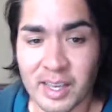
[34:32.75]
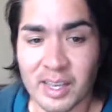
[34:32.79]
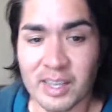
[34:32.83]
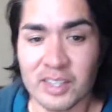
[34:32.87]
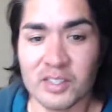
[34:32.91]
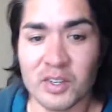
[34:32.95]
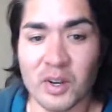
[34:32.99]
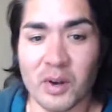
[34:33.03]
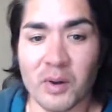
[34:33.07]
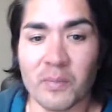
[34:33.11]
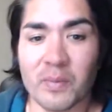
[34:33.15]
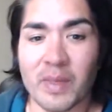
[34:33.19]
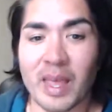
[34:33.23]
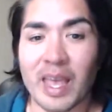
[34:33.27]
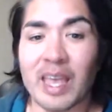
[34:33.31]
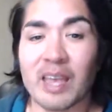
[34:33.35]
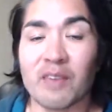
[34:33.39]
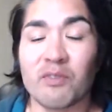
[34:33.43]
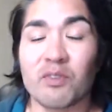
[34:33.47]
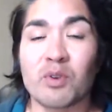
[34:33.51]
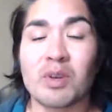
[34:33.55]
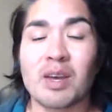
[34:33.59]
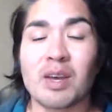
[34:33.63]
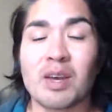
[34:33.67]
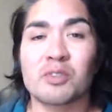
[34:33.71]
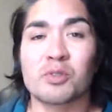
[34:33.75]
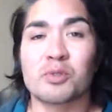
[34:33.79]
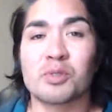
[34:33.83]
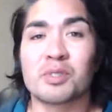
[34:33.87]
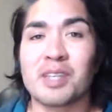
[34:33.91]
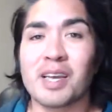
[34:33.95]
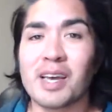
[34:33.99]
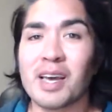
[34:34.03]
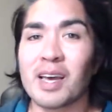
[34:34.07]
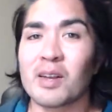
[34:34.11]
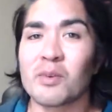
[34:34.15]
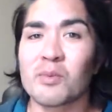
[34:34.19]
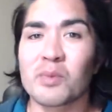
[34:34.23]
So hey, if you guys are
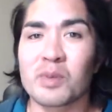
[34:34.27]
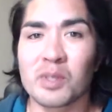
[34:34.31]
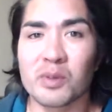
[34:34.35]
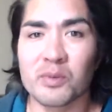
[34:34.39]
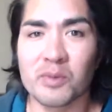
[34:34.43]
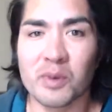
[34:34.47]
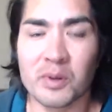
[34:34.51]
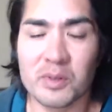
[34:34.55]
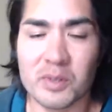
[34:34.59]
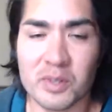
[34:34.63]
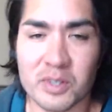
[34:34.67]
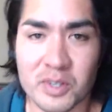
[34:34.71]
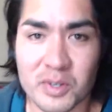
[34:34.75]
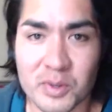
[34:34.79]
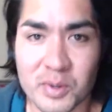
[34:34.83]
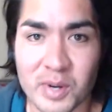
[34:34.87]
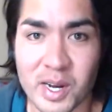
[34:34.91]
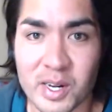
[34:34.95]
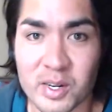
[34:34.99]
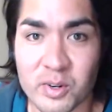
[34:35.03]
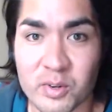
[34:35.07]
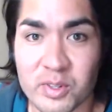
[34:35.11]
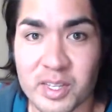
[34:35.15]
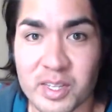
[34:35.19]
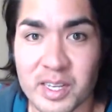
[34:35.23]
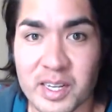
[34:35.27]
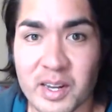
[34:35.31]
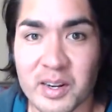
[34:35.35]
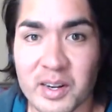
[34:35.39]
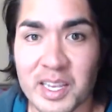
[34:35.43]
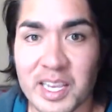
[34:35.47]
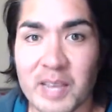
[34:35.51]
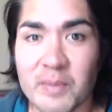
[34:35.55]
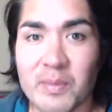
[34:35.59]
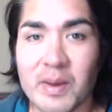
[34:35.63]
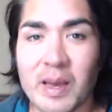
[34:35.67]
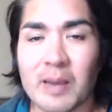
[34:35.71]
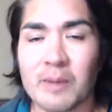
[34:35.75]
down with the road to 200 thing on
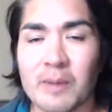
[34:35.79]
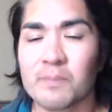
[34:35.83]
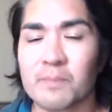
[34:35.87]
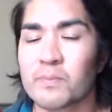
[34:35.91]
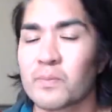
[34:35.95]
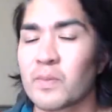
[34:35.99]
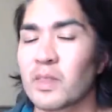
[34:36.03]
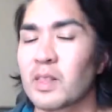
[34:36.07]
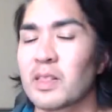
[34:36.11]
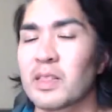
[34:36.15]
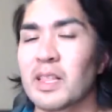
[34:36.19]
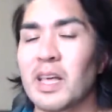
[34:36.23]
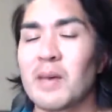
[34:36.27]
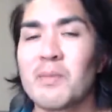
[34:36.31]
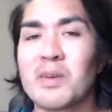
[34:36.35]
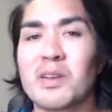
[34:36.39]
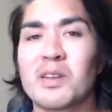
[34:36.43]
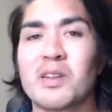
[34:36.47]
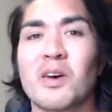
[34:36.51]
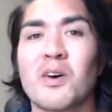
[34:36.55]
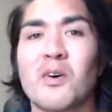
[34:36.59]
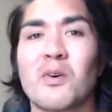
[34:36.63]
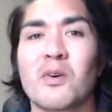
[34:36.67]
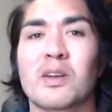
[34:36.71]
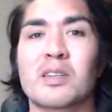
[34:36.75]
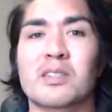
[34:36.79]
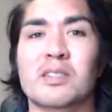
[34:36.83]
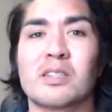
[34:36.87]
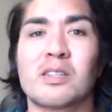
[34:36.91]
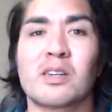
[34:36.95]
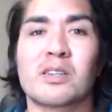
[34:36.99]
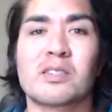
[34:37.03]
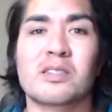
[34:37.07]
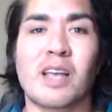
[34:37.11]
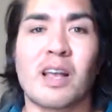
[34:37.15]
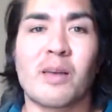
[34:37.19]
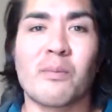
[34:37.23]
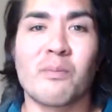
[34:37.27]
eBay, let me know because it
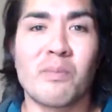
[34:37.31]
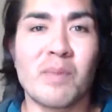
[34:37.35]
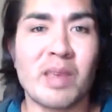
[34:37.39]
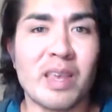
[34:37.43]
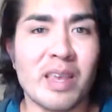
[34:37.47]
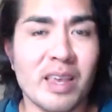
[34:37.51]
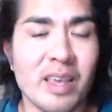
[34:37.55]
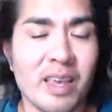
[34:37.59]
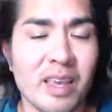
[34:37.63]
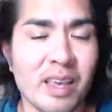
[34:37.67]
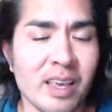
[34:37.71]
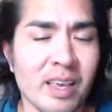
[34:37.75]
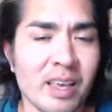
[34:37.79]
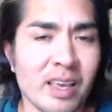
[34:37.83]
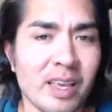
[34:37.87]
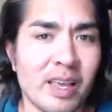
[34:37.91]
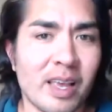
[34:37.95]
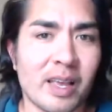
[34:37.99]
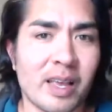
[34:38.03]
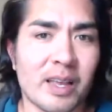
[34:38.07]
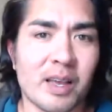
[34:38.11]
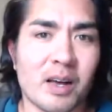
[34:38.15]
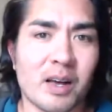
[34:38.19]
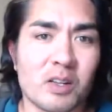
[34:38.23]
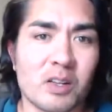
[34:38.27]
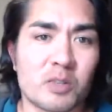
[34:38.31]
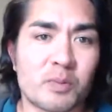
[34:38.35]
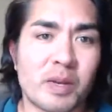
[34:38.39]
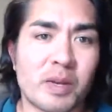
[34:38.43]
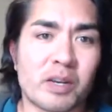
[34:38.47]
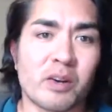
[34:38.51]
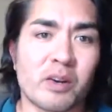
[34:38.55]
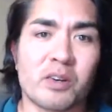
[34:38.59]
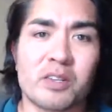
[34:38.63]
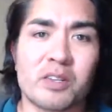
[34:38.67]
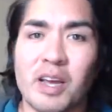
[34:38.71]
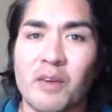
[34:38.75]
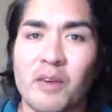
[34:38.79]
looks like me and College
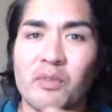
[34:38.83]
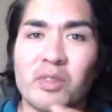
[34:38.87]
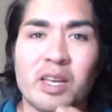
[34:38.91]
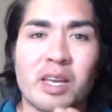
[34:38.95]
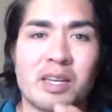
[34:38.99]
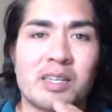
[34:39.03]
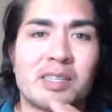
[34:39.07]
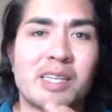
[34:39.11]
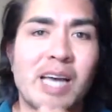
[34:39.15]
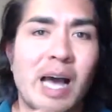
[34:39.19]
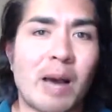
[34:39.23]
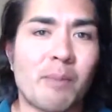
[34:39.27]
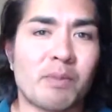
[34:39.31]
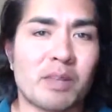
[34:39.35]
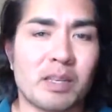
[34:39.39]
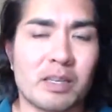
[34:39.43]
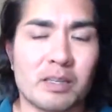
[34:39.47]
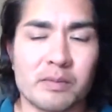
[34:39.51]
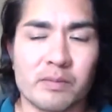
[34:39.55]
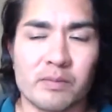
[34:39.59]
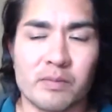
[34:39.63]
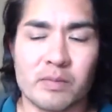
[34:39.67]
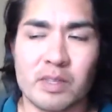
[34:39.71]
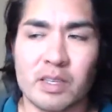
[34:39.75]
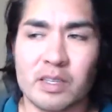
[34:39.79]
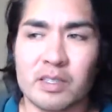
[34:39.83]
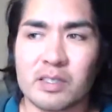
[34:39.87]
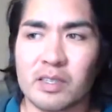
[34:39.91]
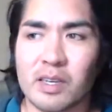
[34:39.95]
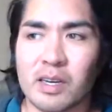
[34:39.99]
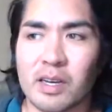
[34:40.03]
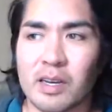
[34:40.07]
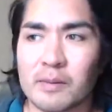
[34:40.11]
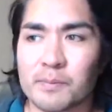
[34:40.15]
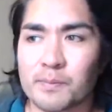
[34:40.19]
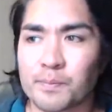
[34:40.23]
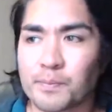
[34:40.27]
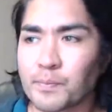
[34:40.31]
Picker are definitely adopting this
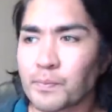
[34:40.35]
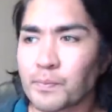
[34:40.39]
uh,